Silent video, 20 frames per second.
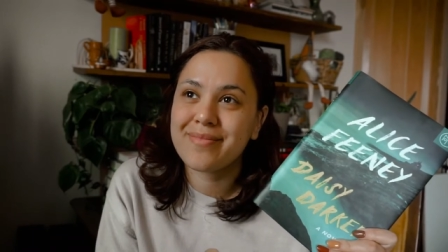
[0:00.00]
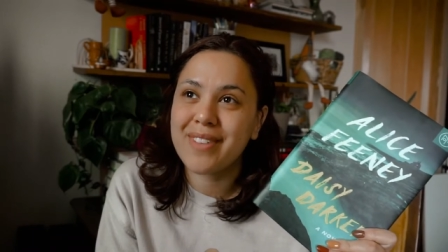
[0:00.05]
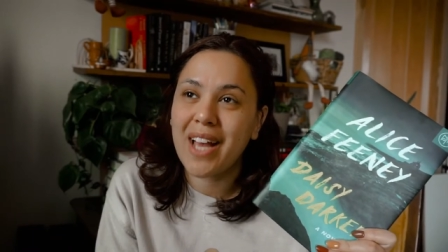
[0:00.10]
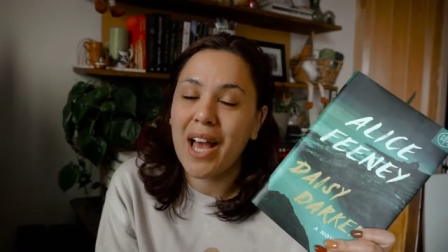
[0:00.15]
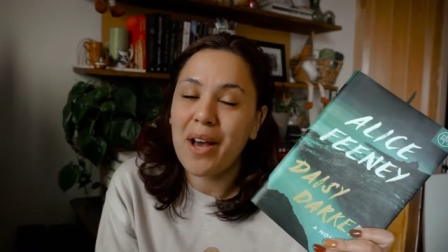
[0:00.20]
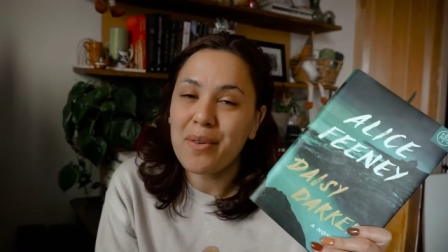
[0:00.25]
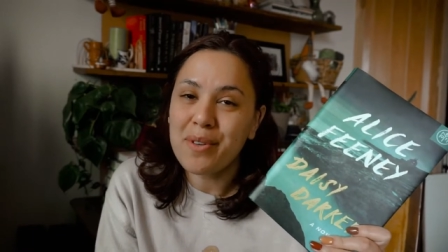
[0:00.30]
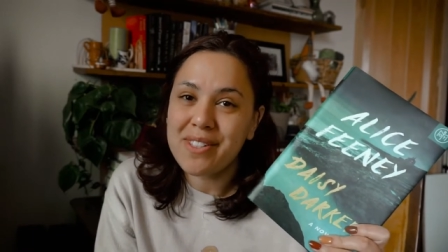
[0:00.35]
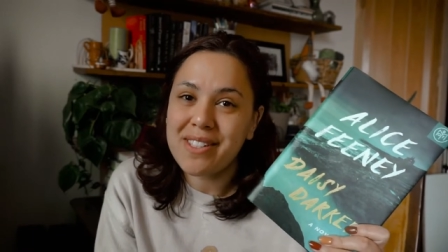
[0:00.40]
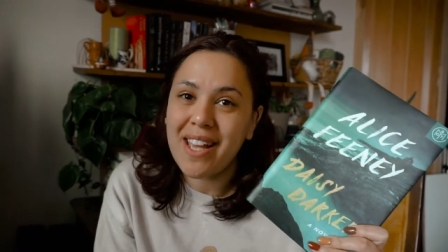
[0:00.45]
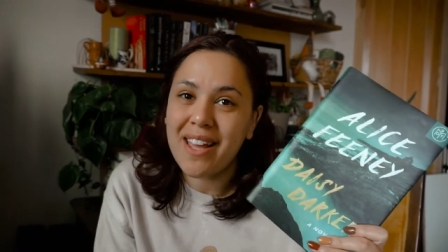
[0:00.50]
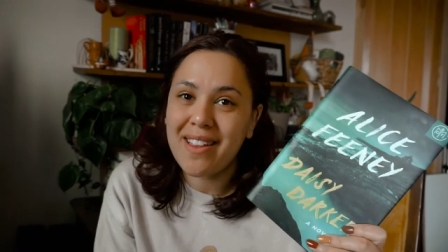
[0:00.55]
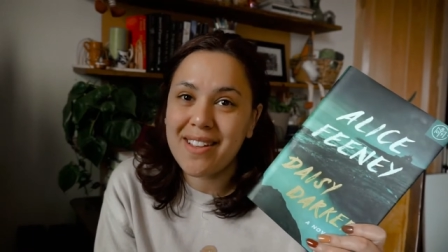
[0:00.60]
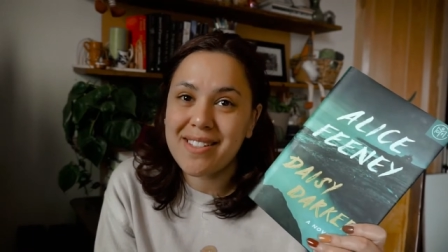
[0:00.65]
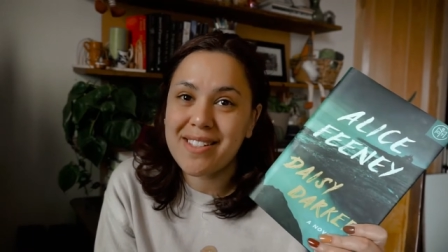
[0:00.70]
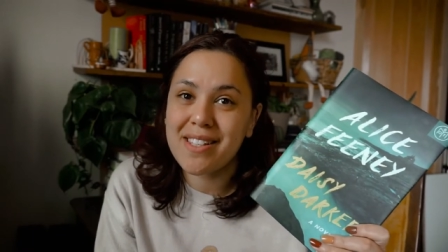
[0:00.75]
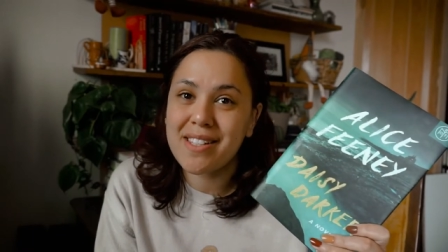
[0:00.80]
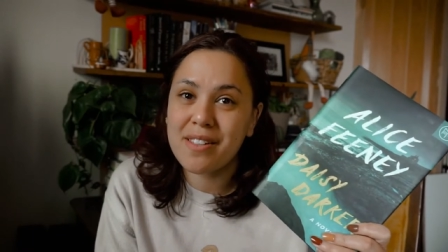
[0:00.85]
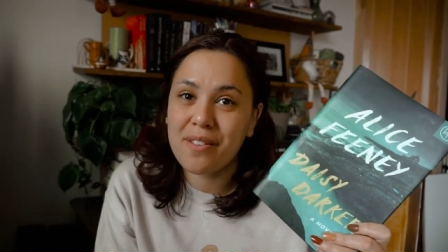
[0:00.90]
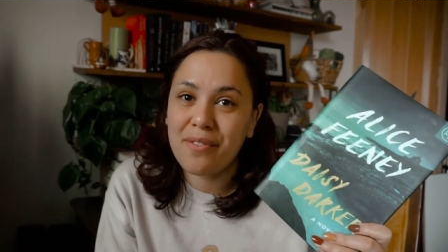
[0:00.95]
I would say
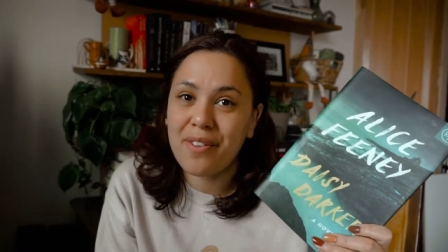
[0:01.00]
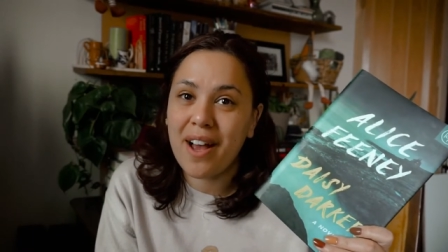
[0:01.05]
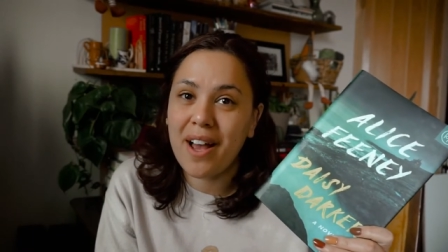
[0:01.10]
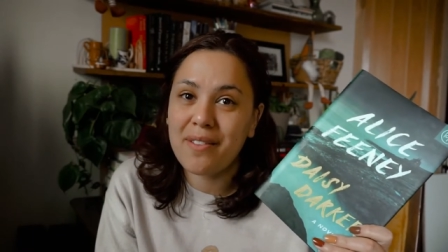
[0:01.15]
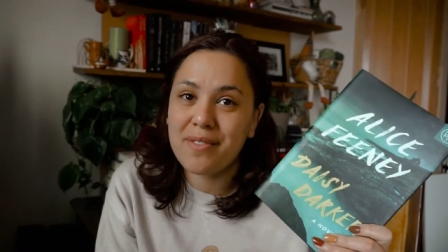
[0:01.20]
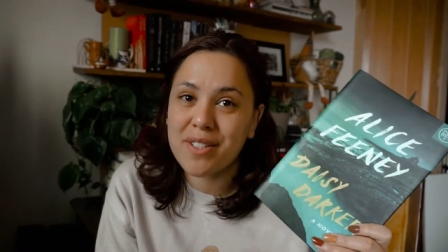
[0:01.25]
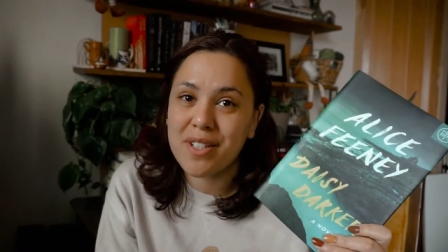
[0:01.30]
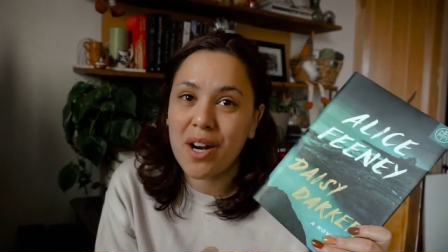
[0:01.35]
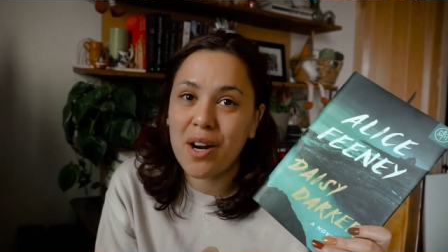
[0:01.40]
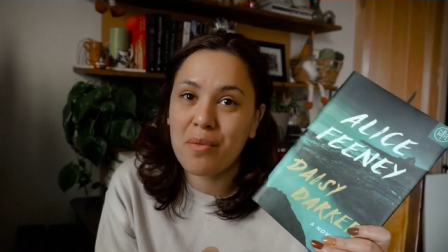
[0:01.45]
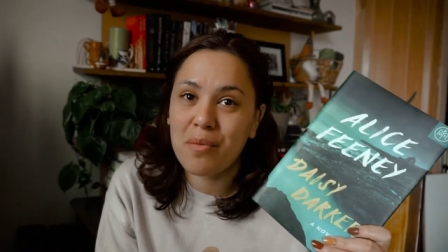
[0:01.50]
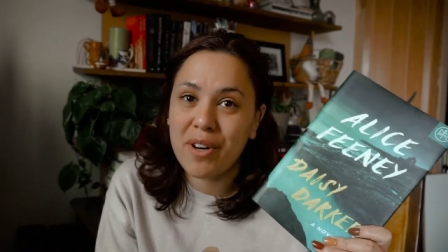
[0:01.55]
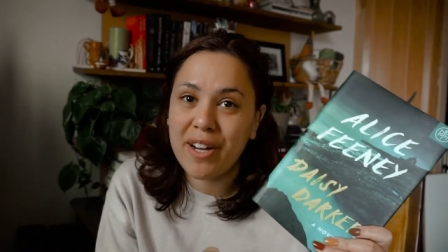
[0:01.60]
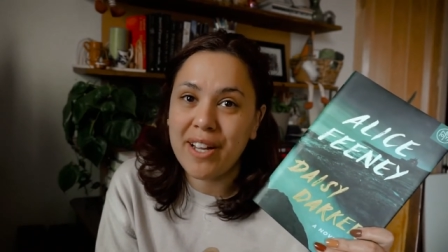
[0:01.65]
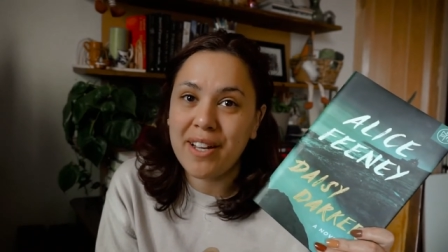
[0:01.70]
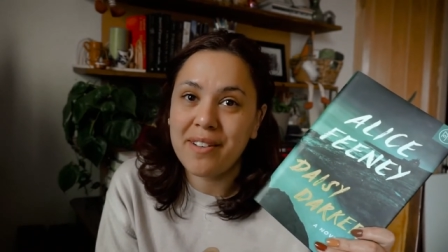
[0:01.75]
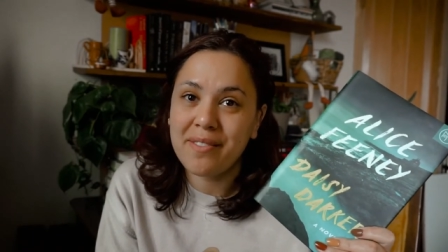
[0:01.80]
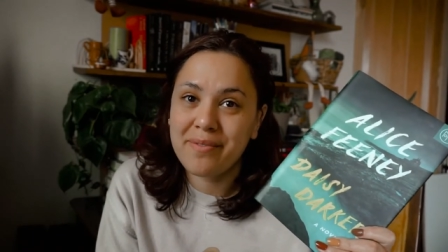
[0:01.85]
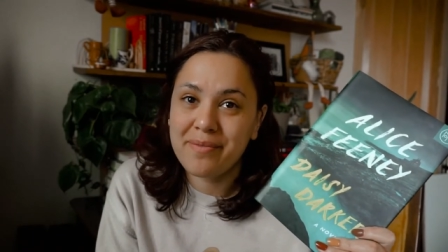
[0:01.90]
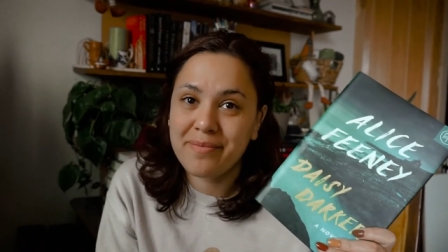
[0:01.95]
this is a five-star
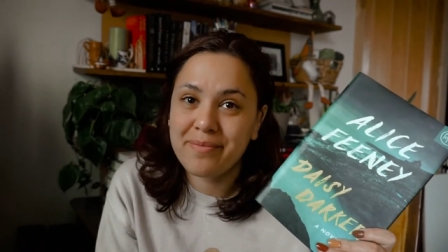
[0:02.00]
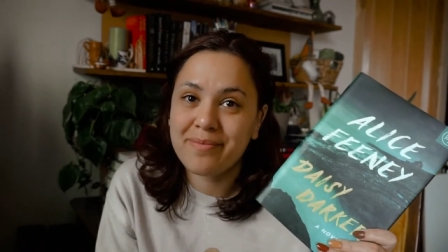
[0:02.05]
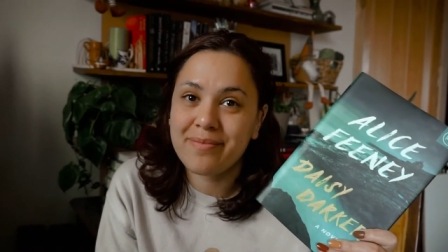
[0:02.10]
read